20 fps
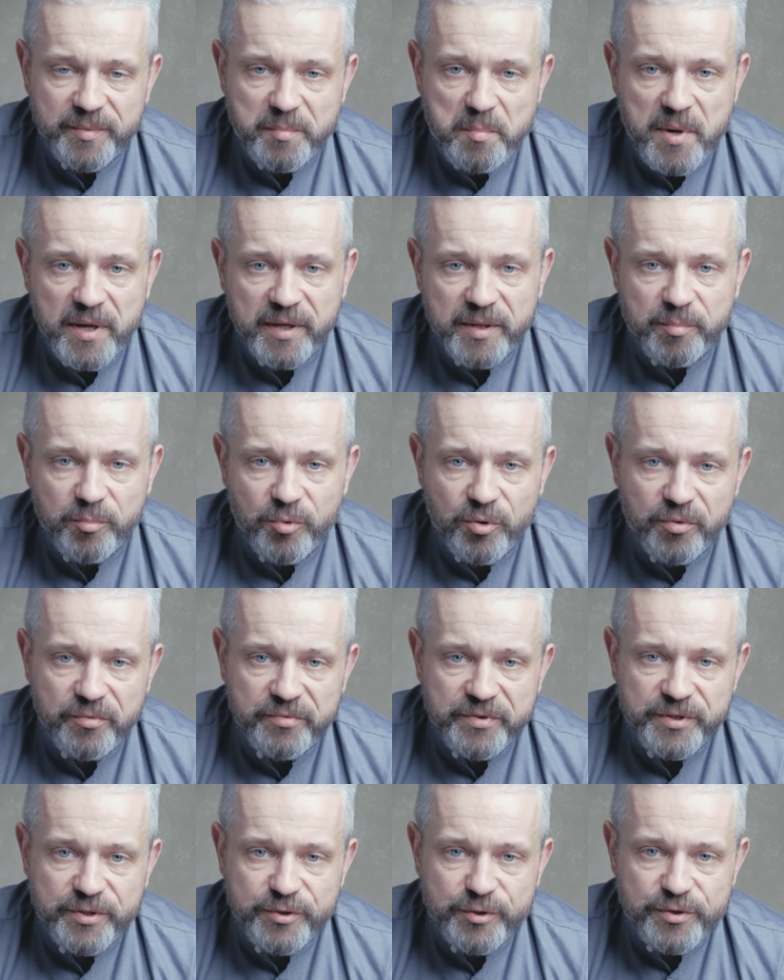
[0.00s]
make more
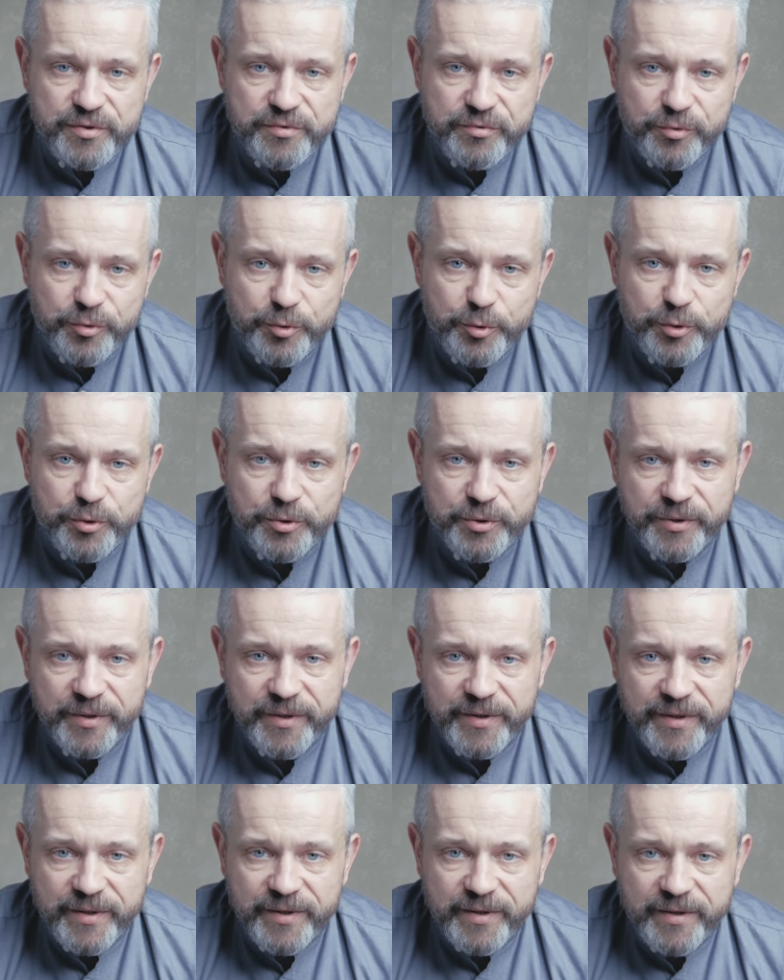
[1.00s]
videos for you,
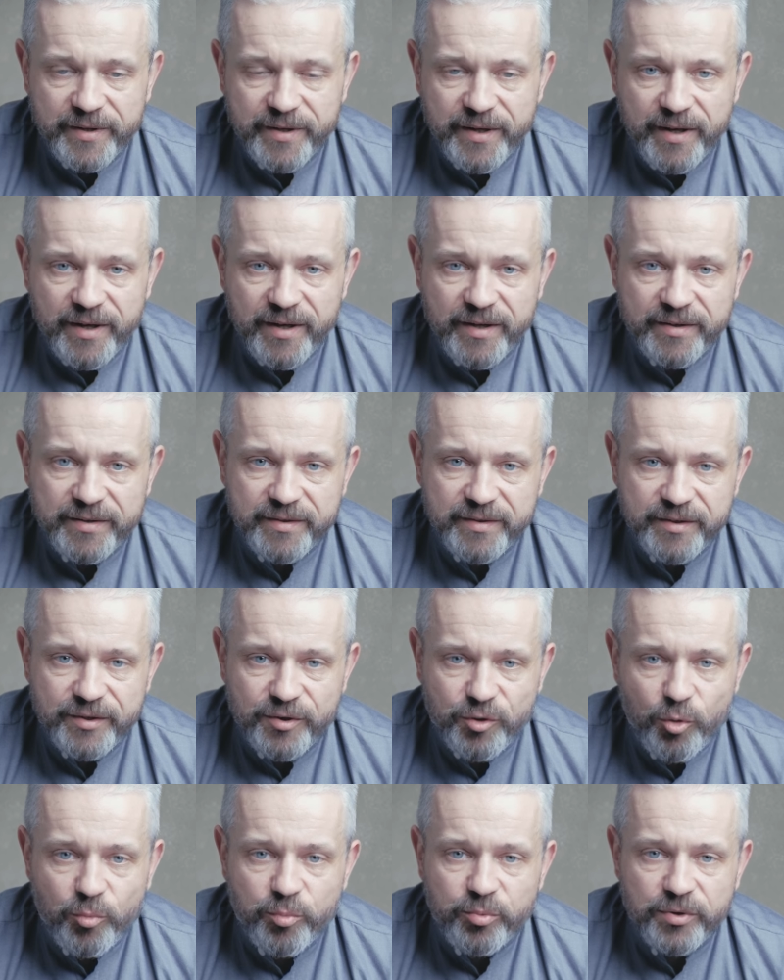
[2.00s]
and
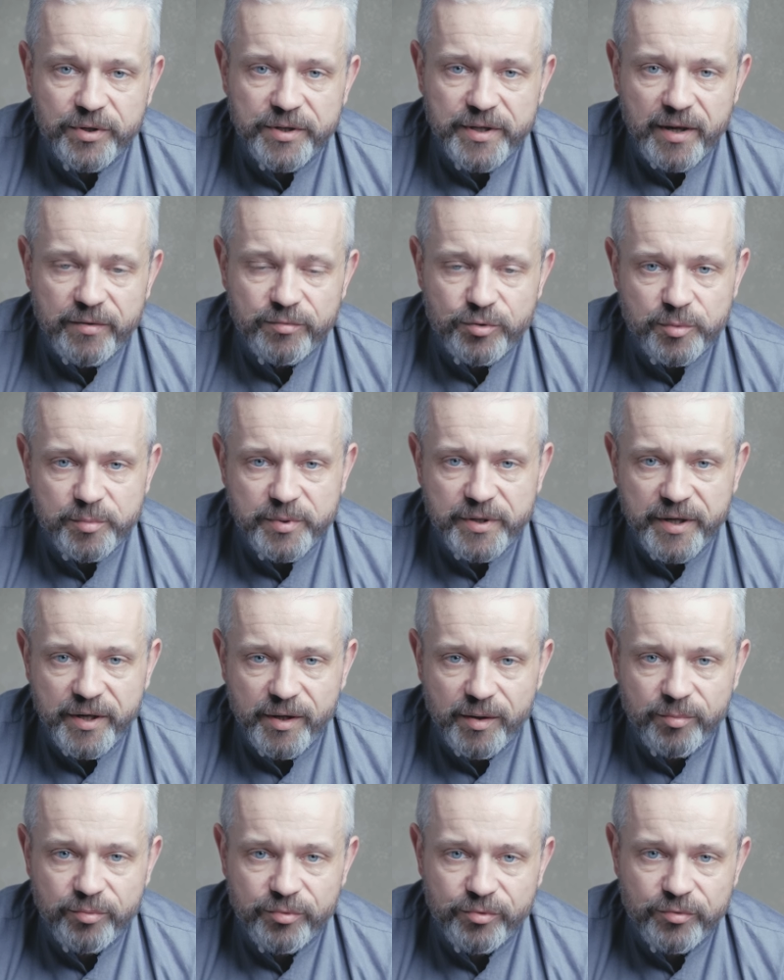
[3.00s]
hopefully that would be
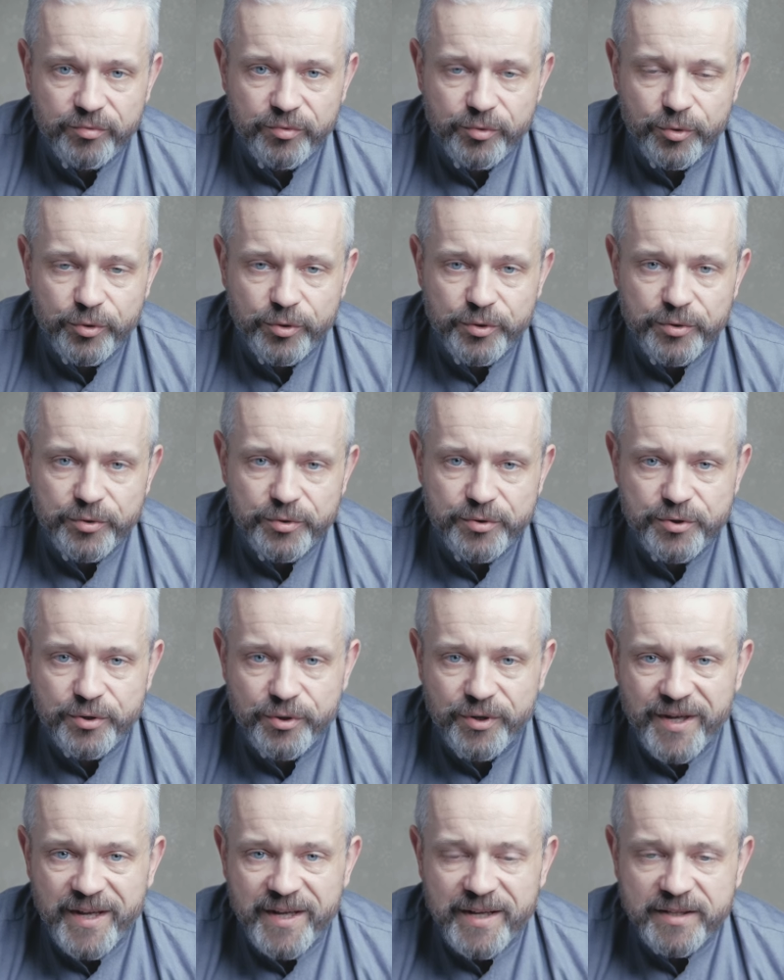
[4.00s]
helpful for you.
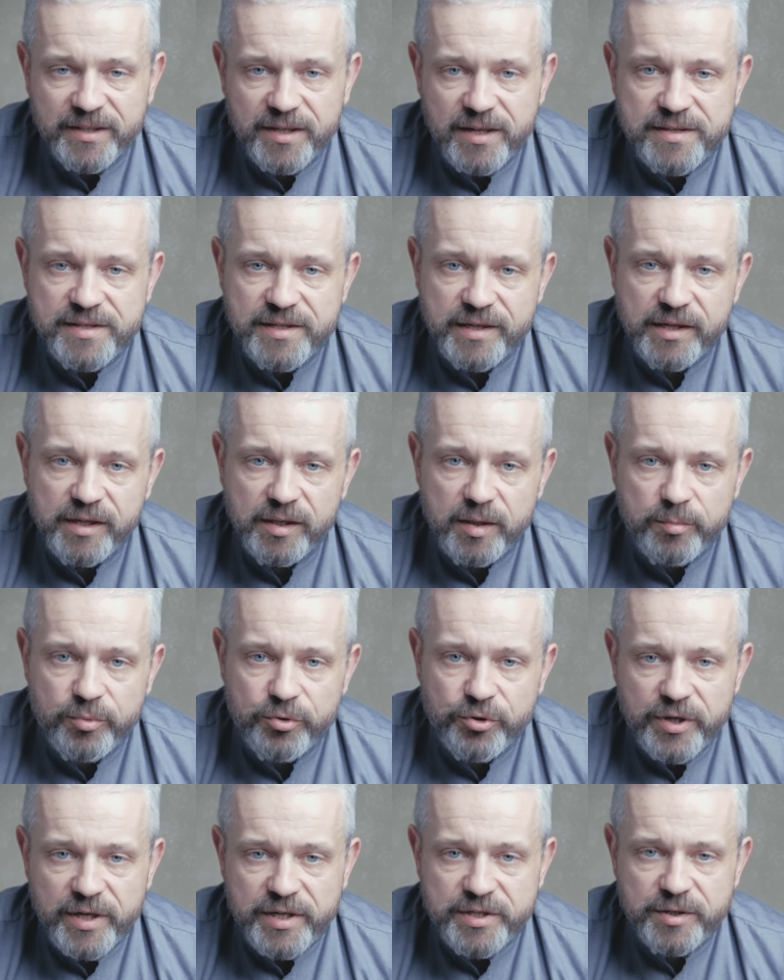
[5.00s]
So that's the
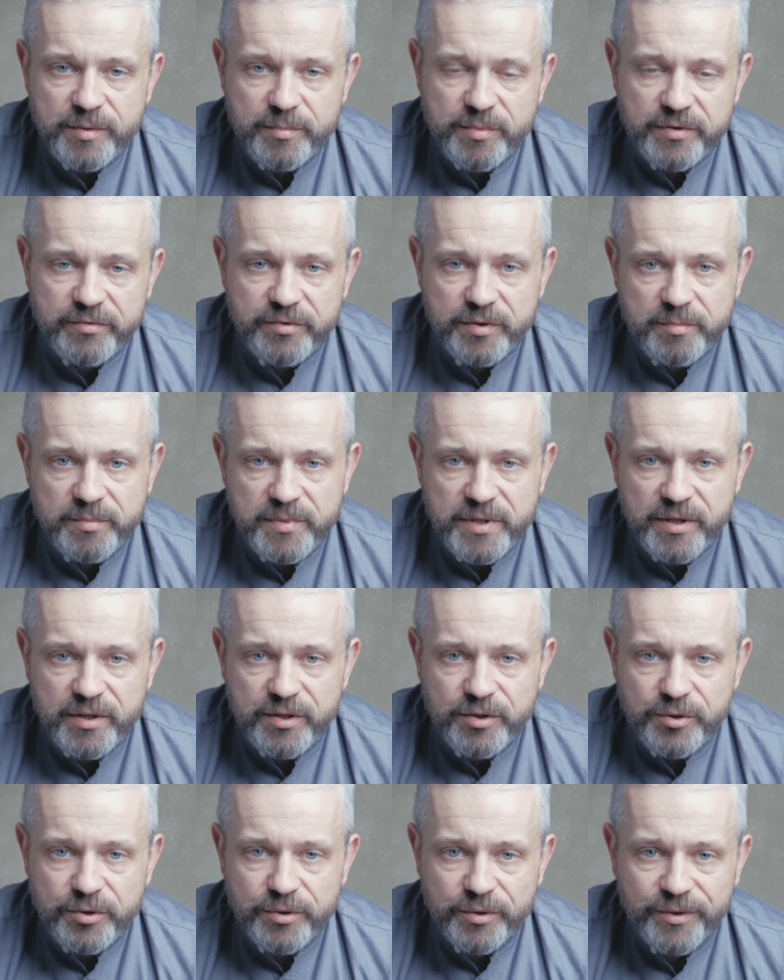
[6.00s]
collaboration between me
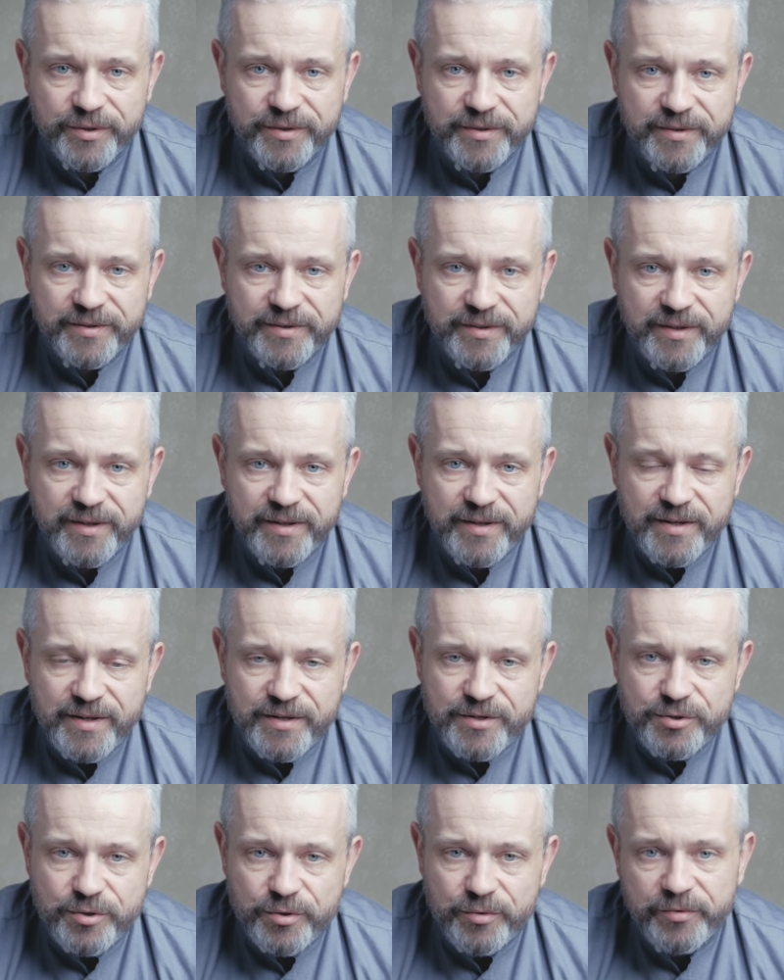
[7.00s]
and you.
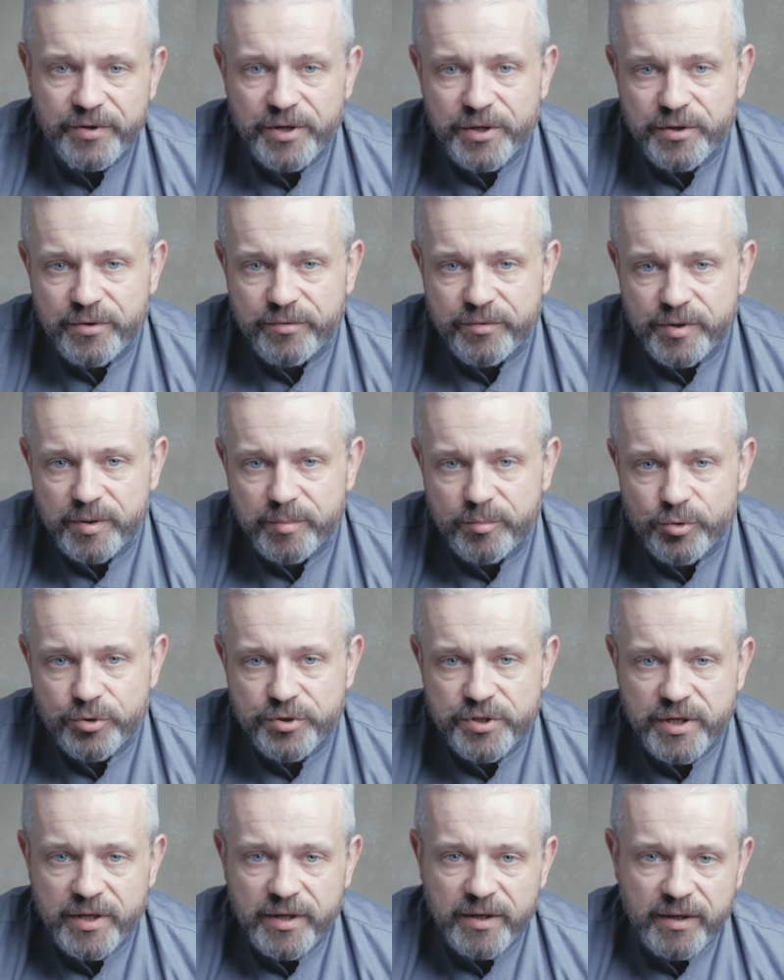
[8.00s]
So thank you very
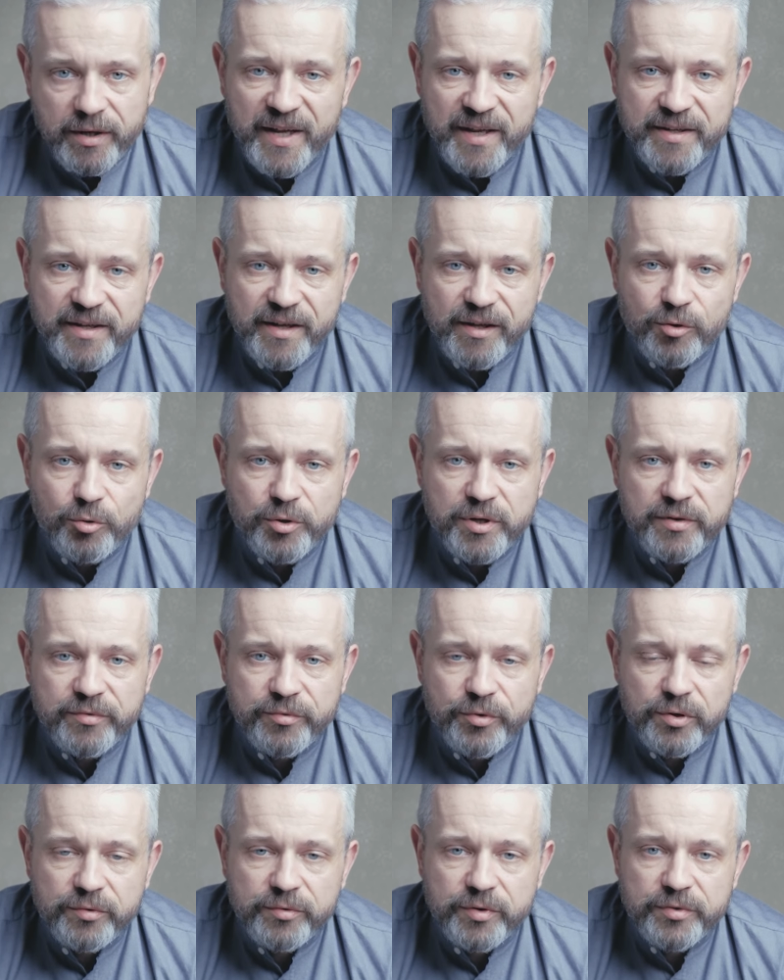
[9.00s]
much. Yeah, looking
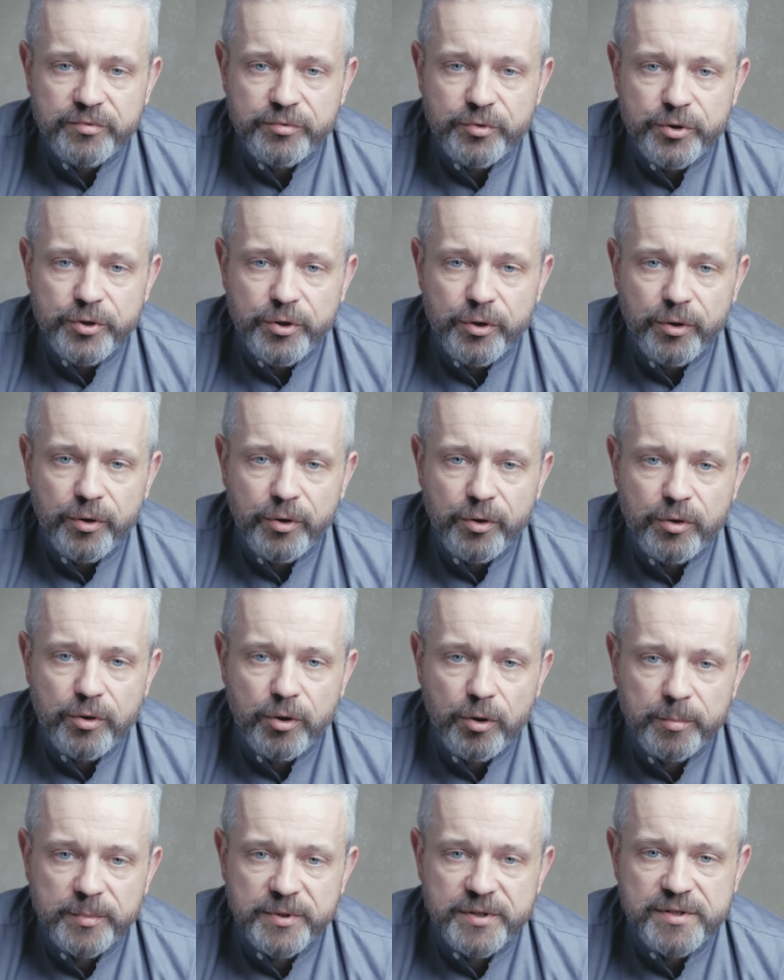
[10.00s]
forward for your
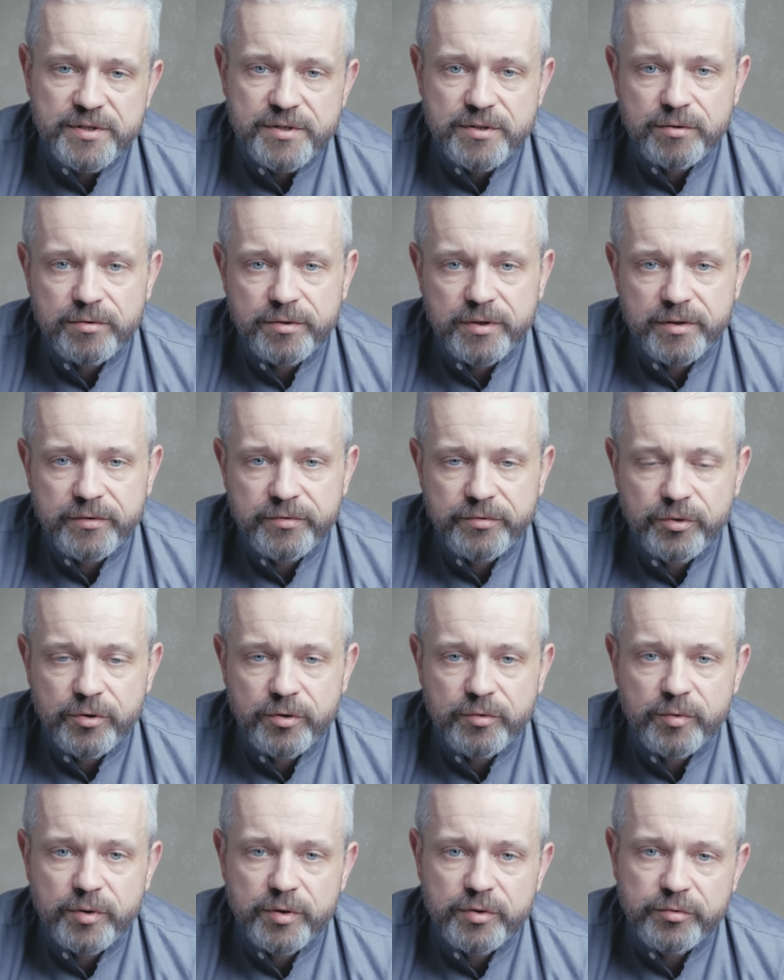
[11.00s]
comments, looking
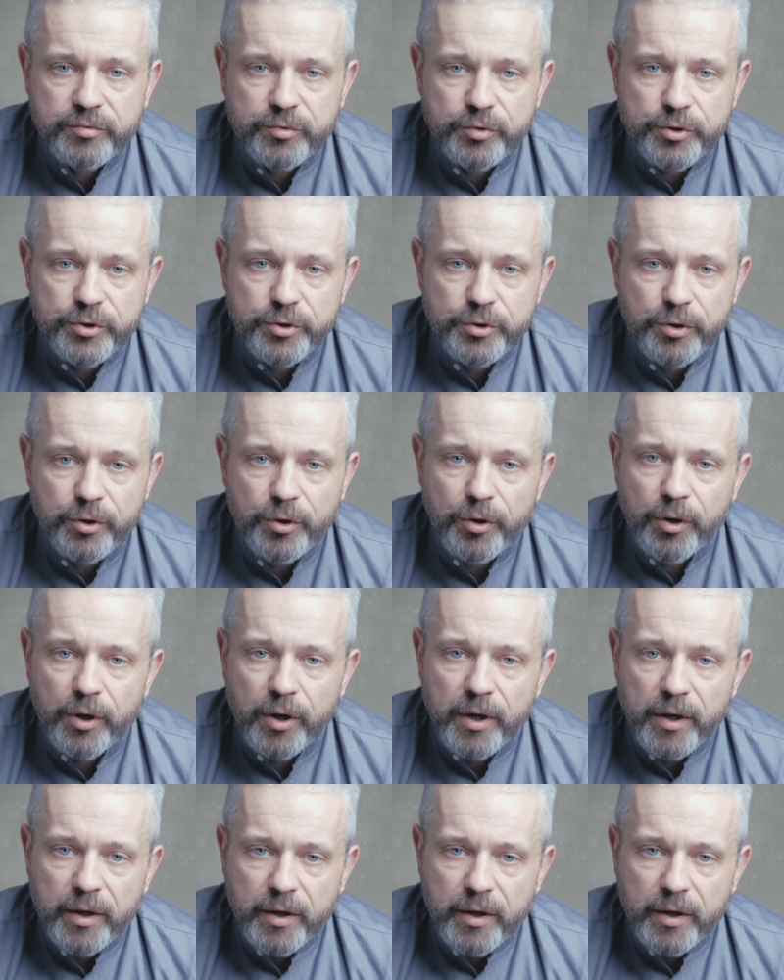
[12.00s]
forward for your